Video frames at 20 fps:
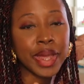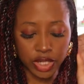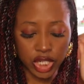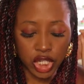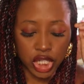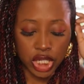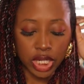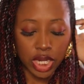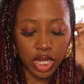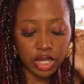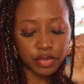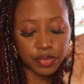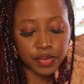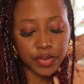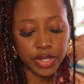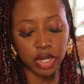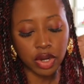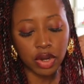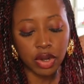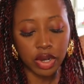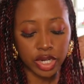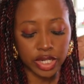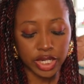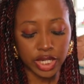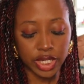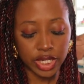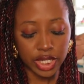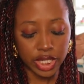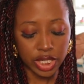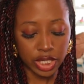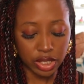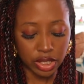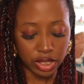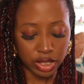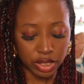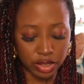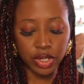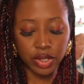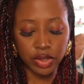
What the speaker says: Screenshot recording here.